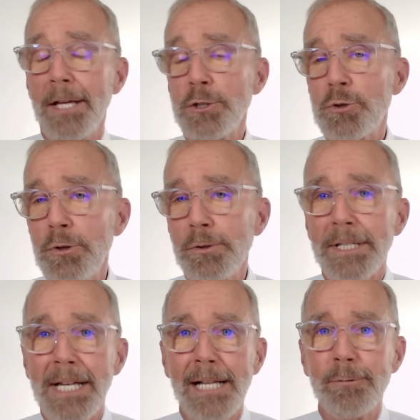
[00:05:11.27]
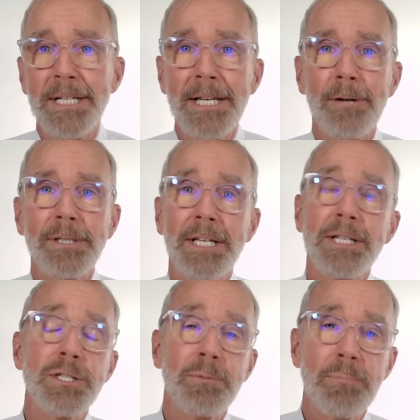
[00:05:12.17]
It's true that calorie counting
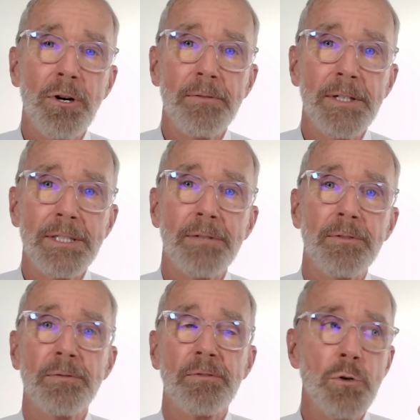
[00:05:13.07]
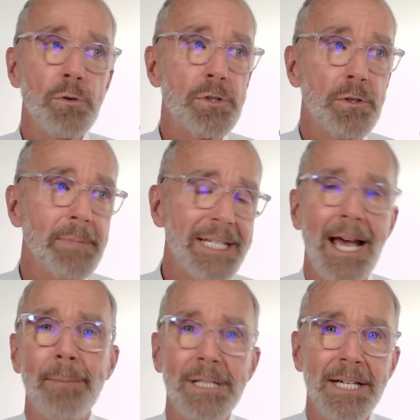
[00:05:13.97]
isn't perfect. Different foods are
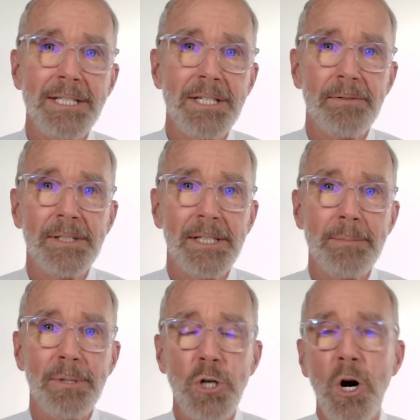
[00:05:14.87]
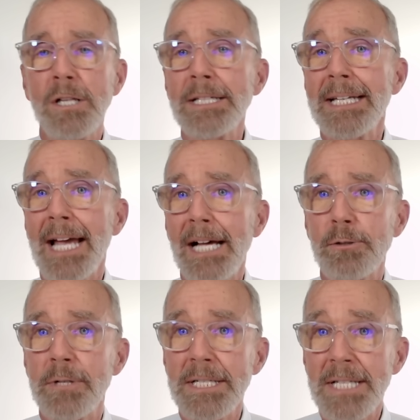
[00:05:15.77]
metabolized differently, but calling
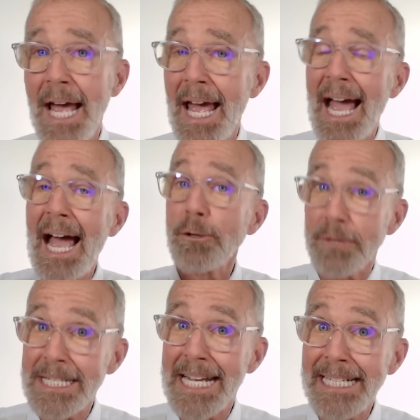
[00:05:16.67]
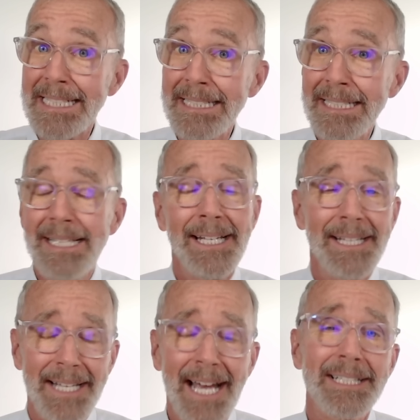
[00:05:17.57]
calories outdated,
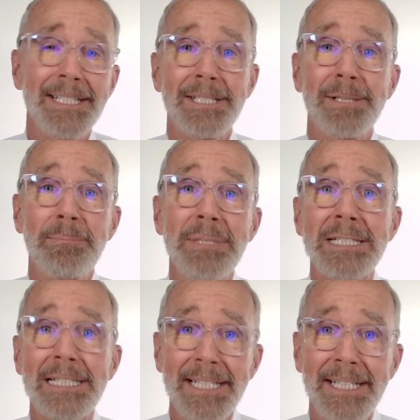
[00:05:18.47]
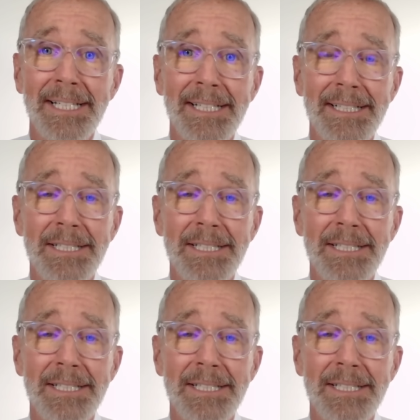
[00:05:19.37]
that is misleading.